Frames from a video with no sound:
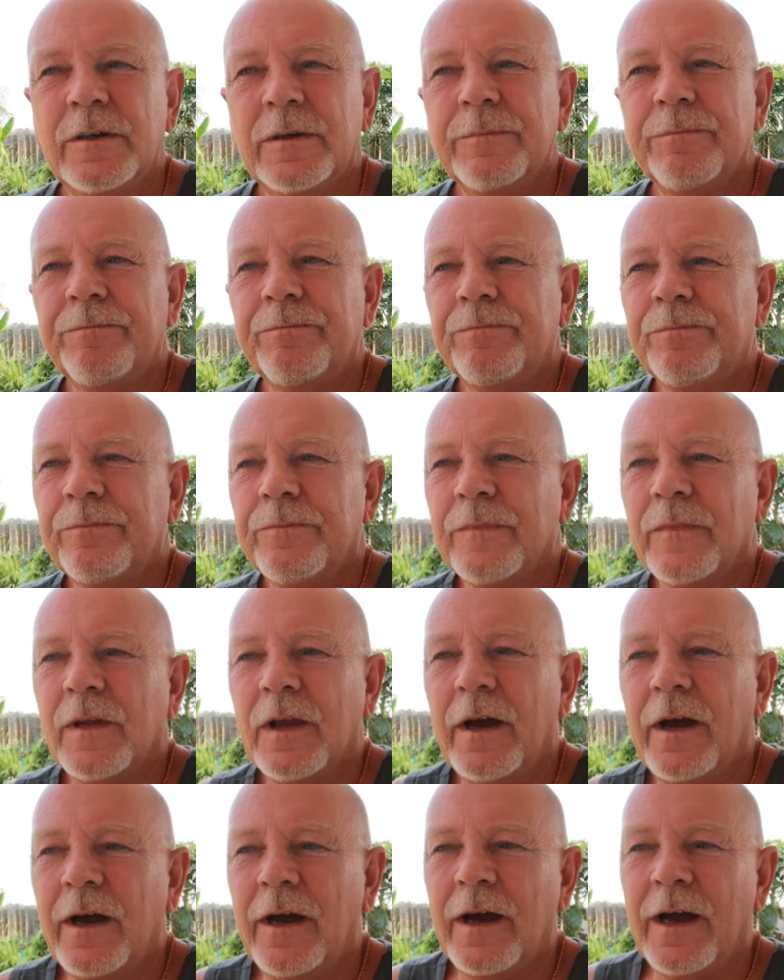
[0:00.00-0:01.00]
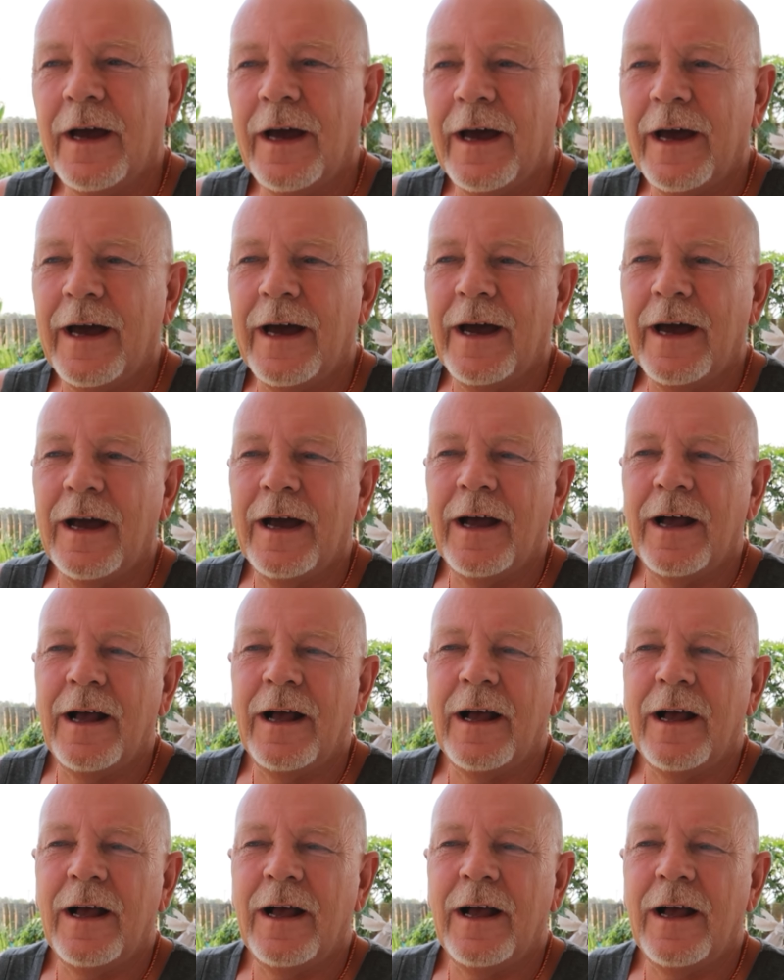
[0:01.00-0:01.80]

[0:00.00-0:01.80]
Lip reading: Nobody speaks.